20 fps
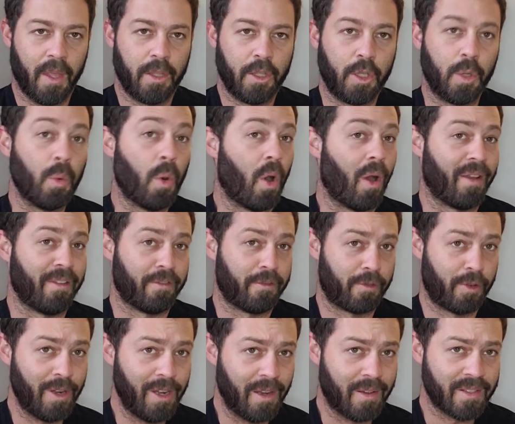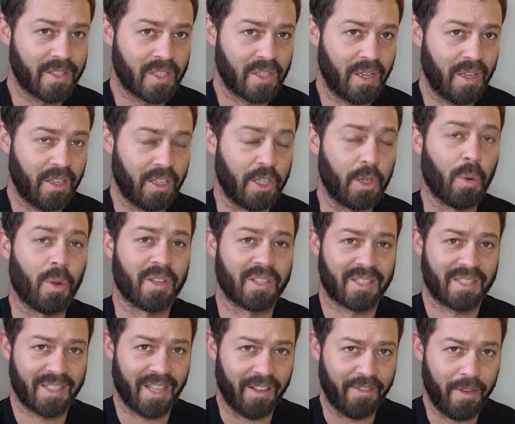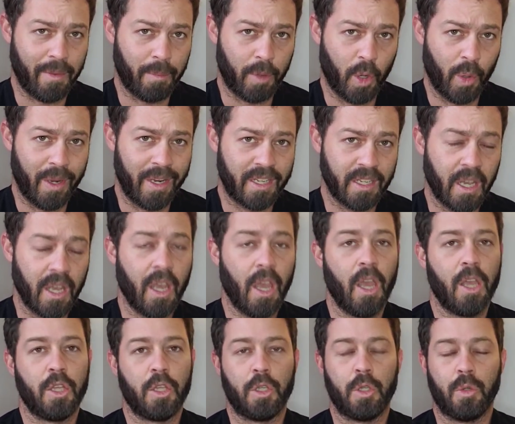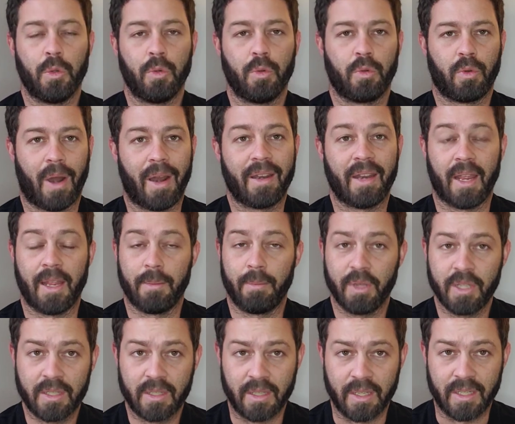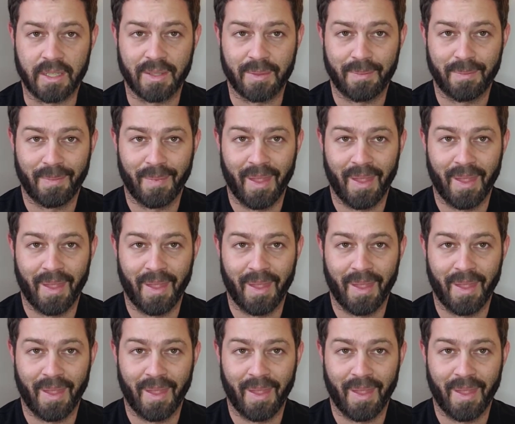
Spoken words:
You are a freelancer, you are self-employed, you run a business.